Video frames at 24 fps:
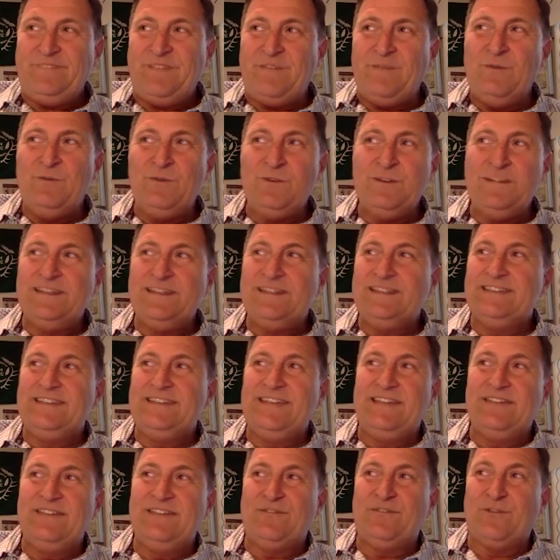we wanted to get
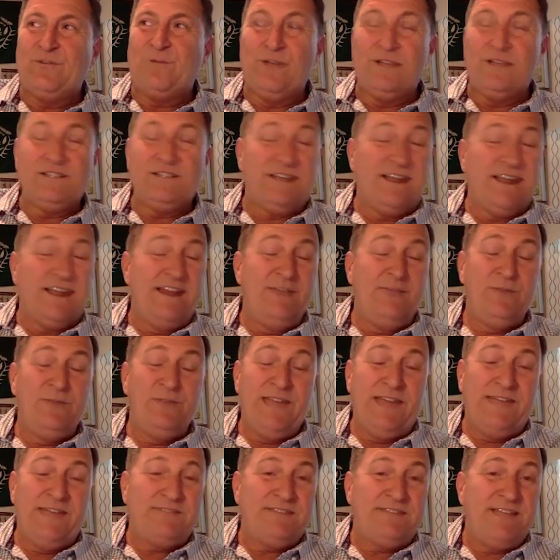together for a restaurant. I didn't
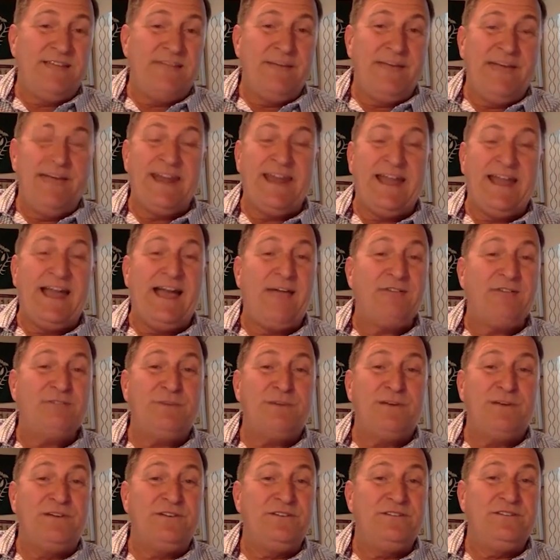really have time. I had a
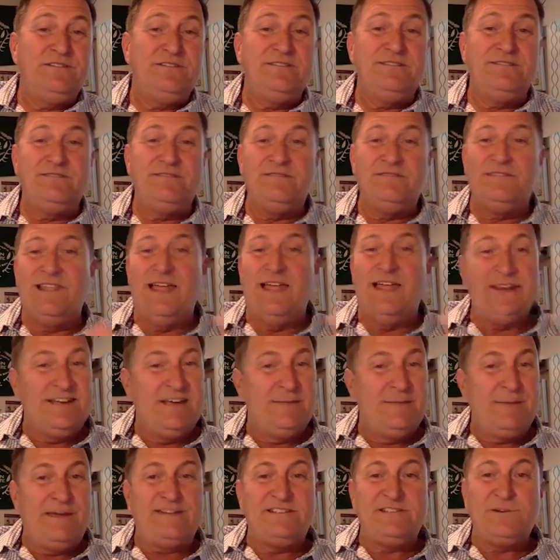houseboat lined
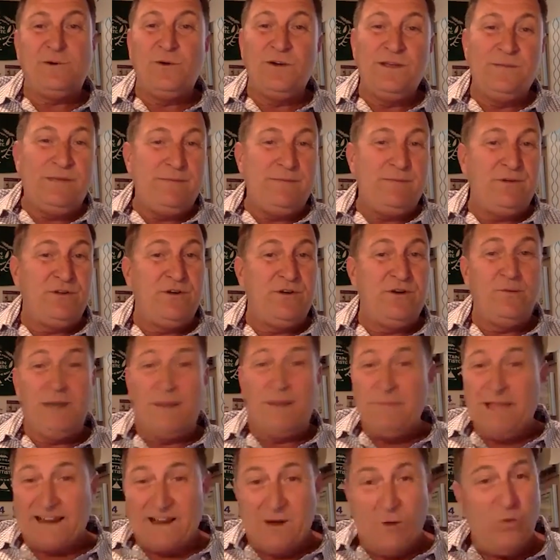up. I had 20 people going, but
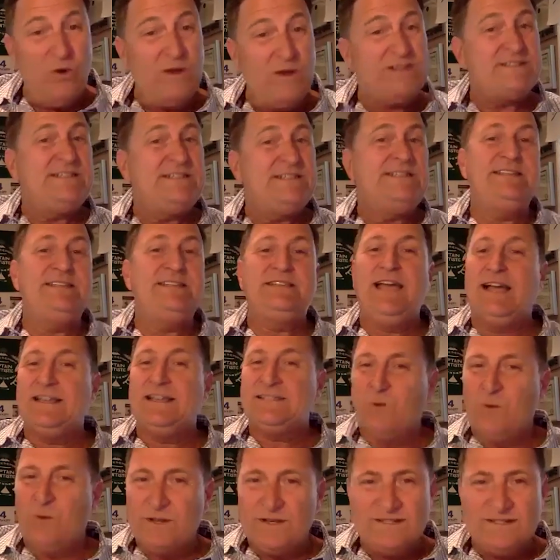I'm like, I want to see these
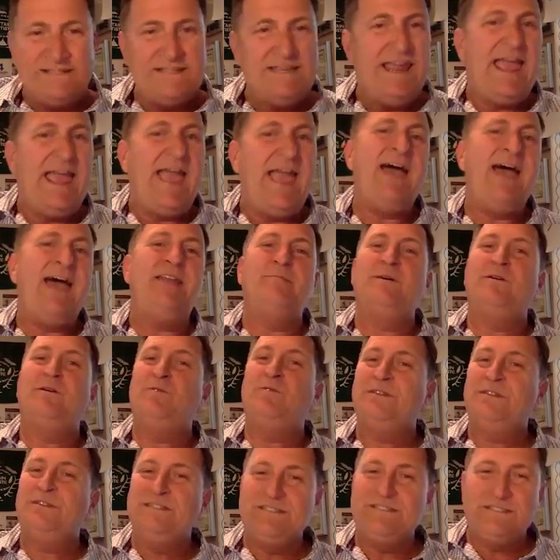guys. I want to see Adam. I
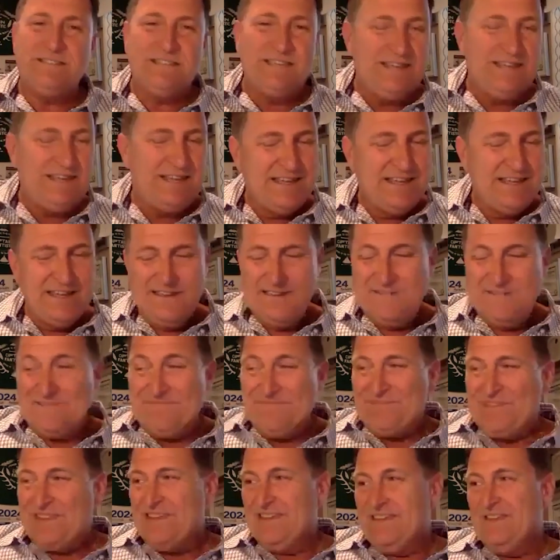want to see
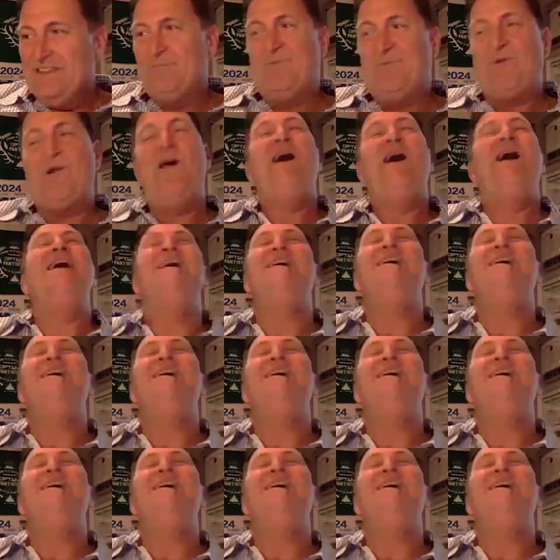Brian.